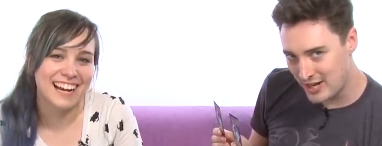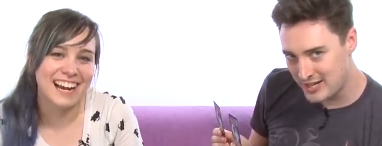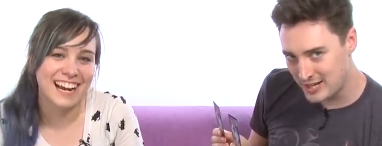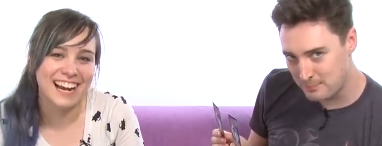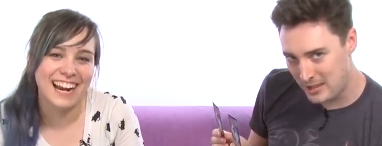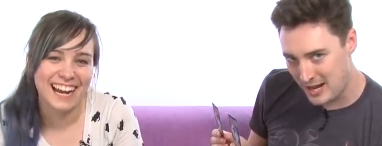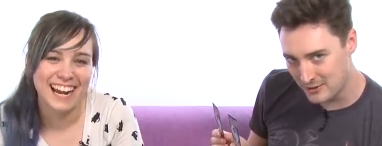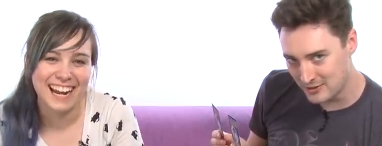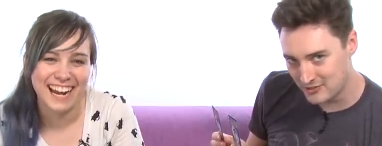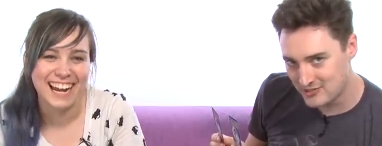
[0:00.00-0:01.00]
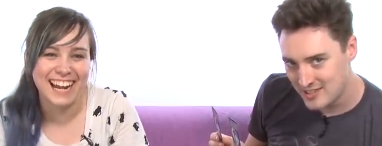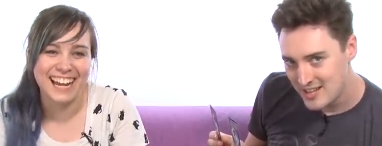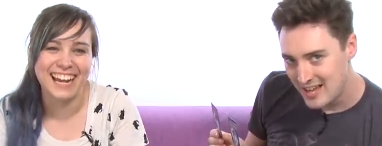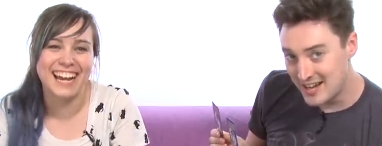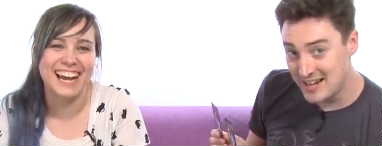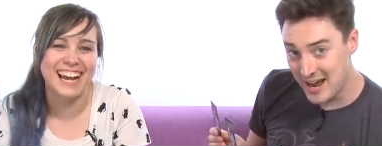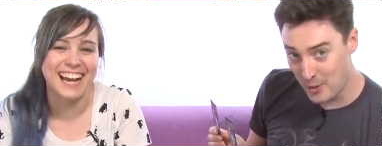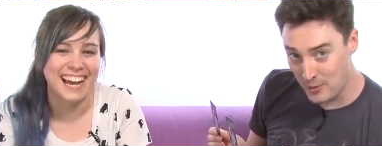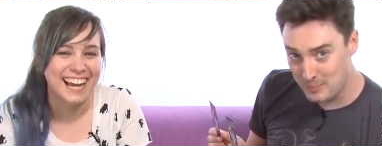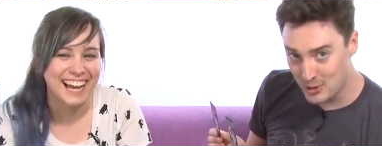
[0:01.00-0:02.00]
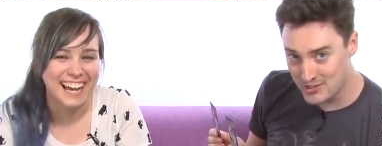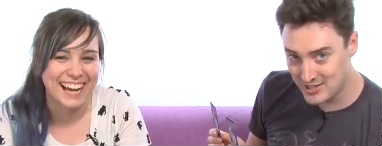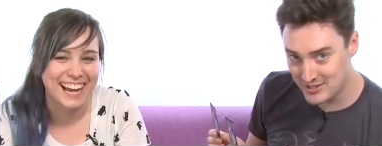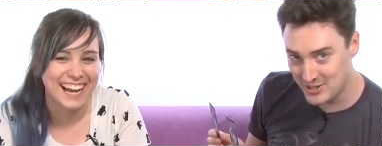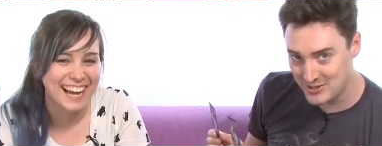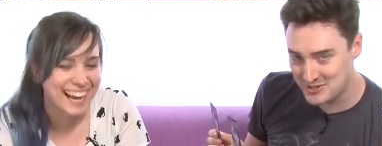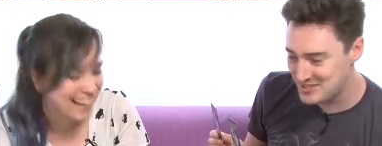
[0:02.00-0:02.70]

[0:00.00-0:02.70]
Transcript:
Speaker 1: psychic powers, and now we put it to the